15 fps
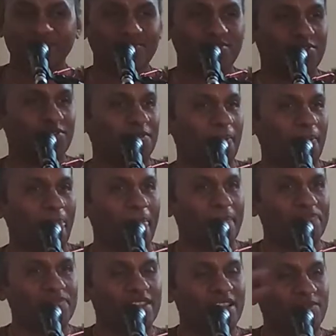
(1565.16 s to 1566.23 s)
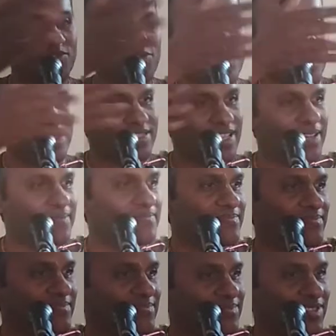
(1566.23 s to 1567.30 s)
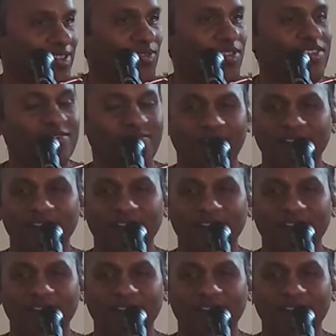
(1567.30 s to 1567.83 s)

So, the Yamadutas came. They wanted to